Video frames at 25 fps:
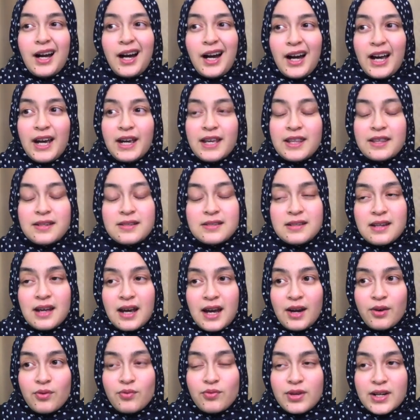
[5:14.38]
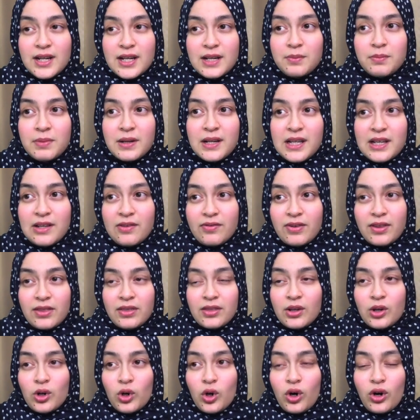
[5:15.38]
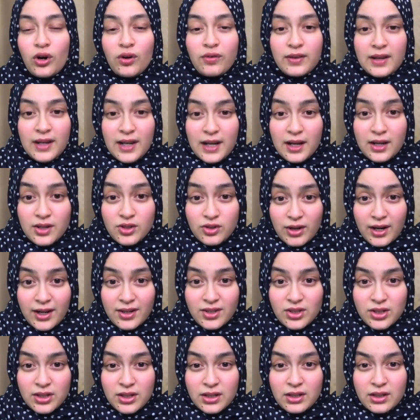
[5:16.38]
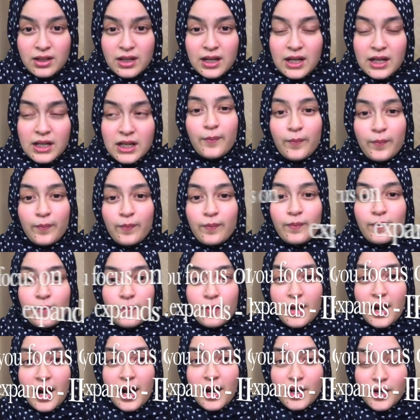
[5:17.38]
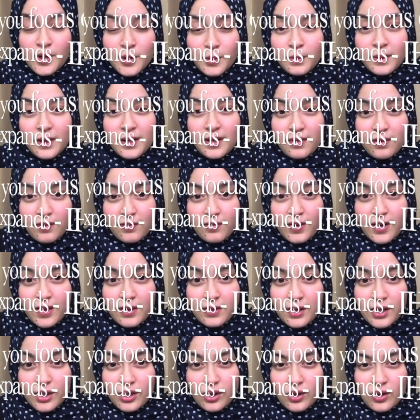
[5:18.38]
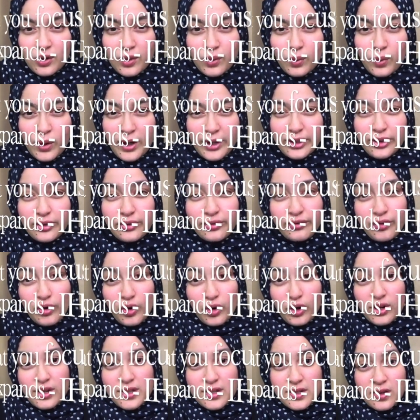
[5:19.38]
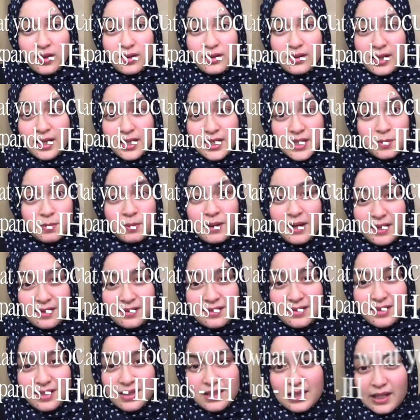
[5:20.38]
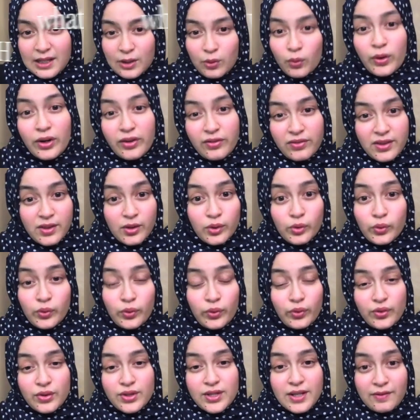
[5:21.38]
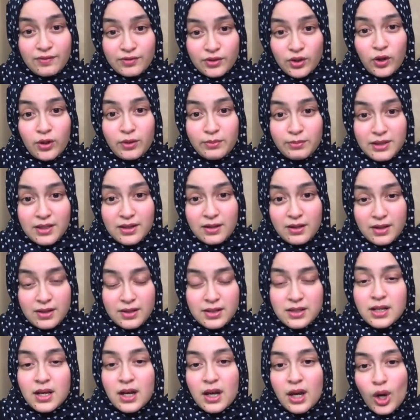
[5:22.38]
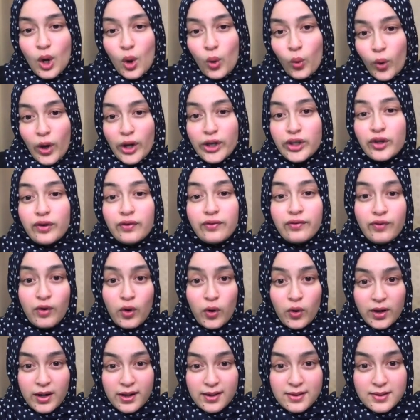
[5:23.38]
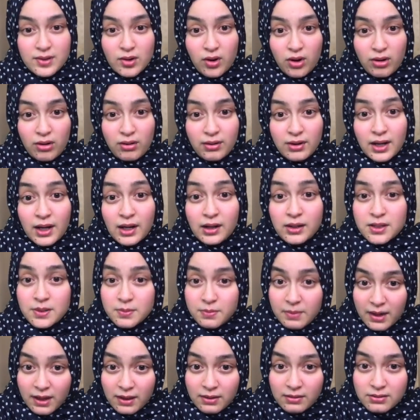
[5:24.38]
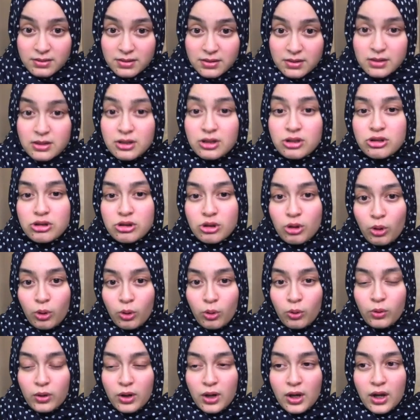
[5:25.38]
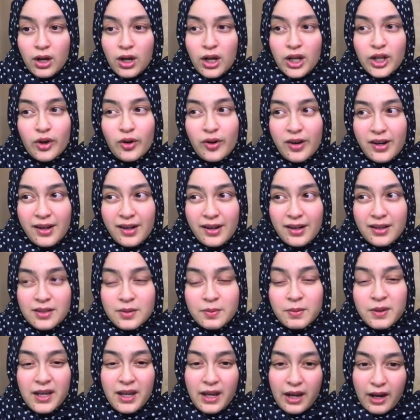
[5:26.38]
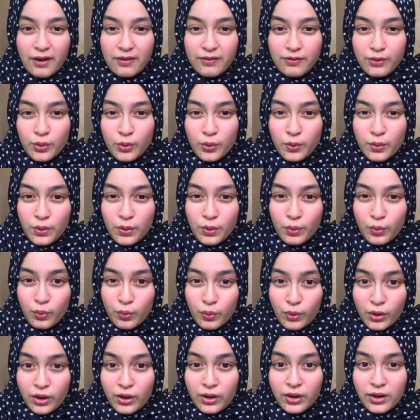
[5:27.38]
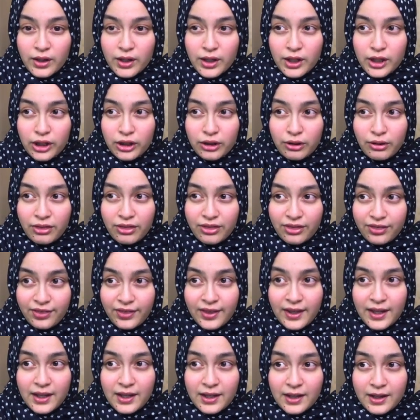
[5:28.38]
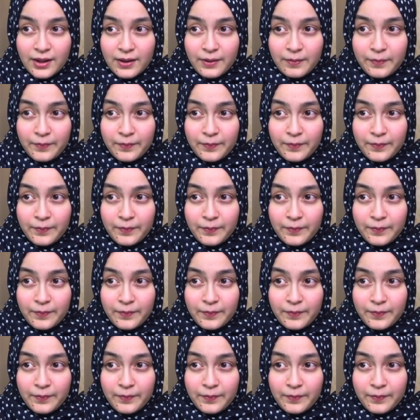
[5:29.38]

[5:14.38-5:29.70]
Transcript: I really believe in the law of attraction. In I really believe the fact that, you know, what you focus on expands. Like one of the gurus have taught me this. What you focus on expands. So you really need to be careful with what you think